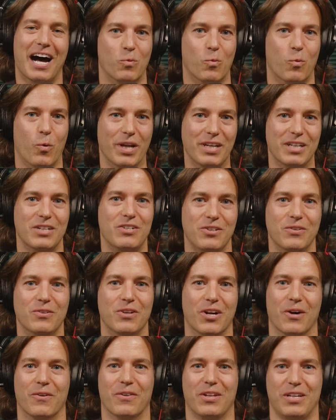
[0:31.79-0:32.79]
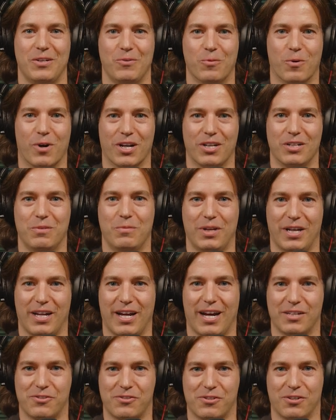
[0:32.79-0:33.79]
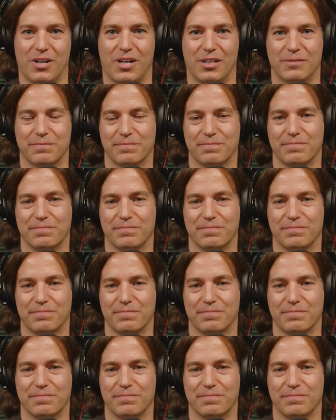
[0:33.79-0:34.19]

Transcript: When did you know that you wanted to be an astronaut?